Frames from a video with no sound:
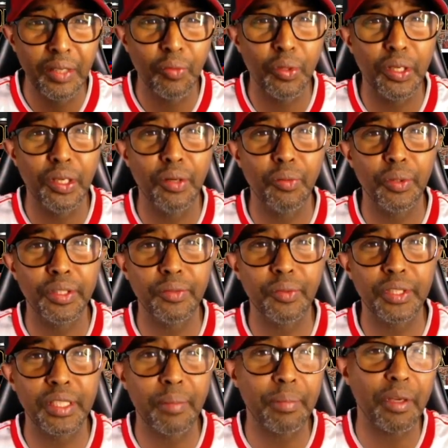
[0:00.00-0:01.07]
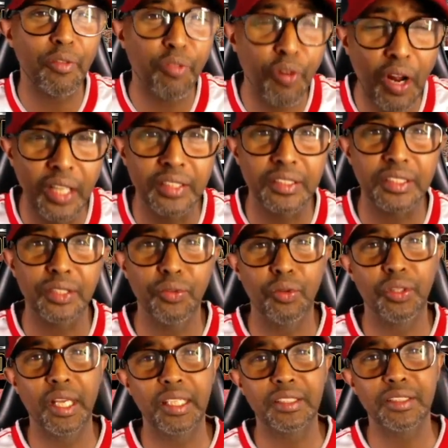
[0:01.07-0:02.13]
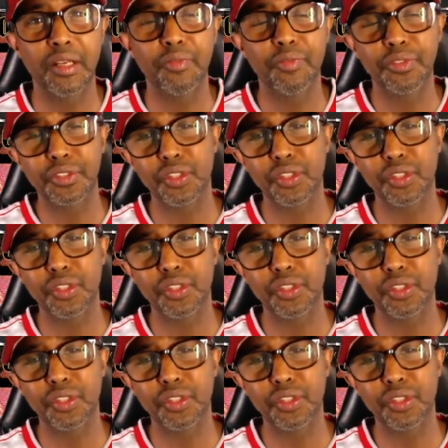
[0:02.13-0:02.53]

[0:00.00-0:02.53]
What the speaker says: When they beat France and all that stuff.